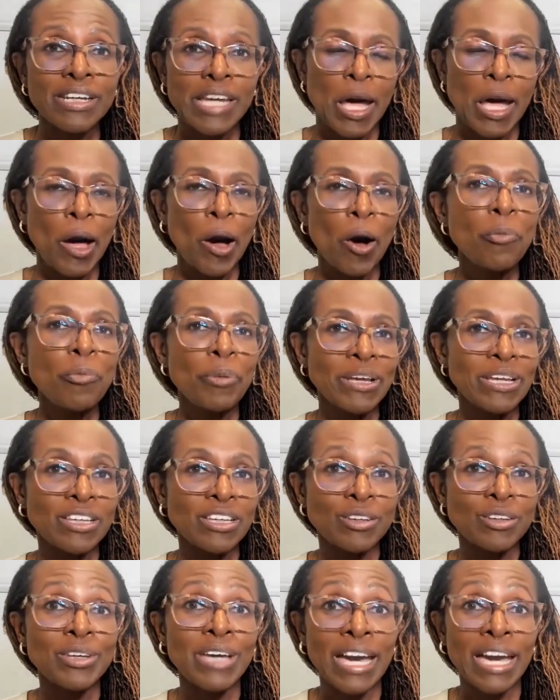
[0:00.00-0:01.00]
helping
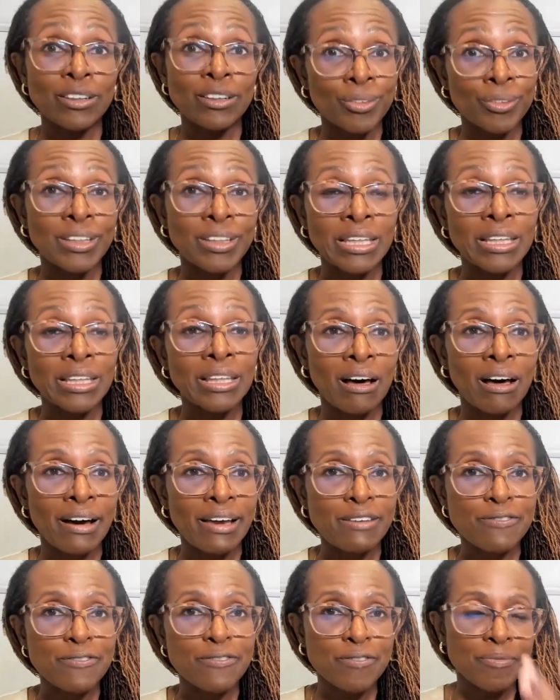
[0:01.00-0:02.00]
you get on in life.